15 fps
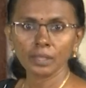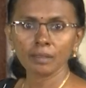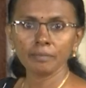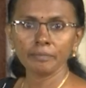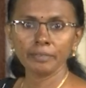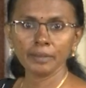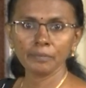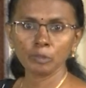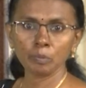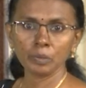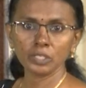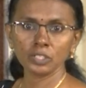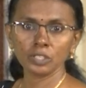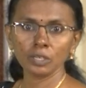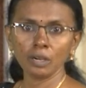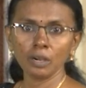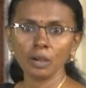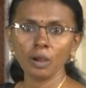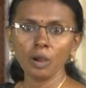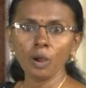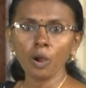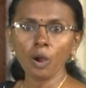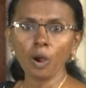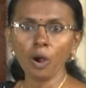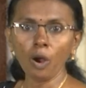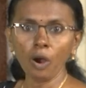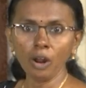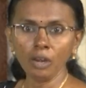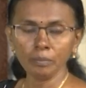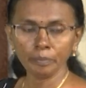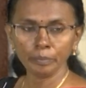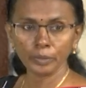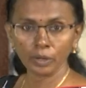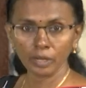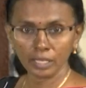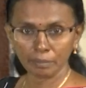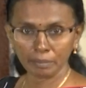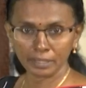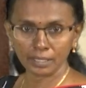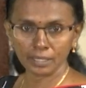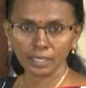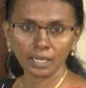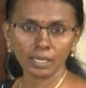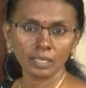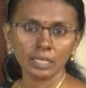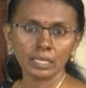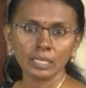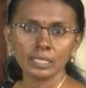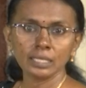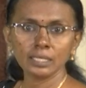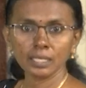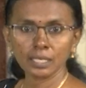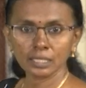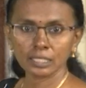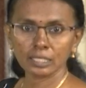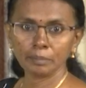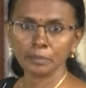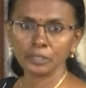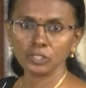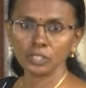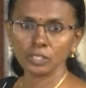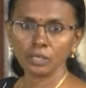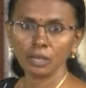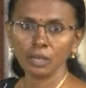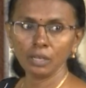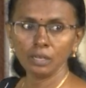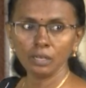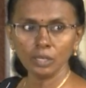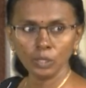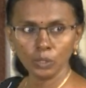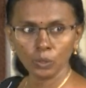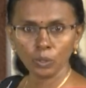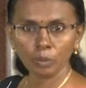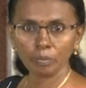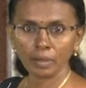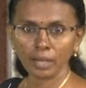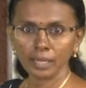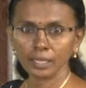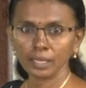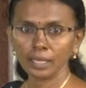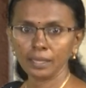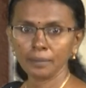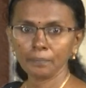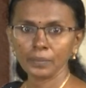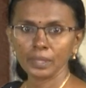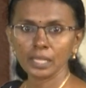fifth picture horn prohibited, sixth picture no parking,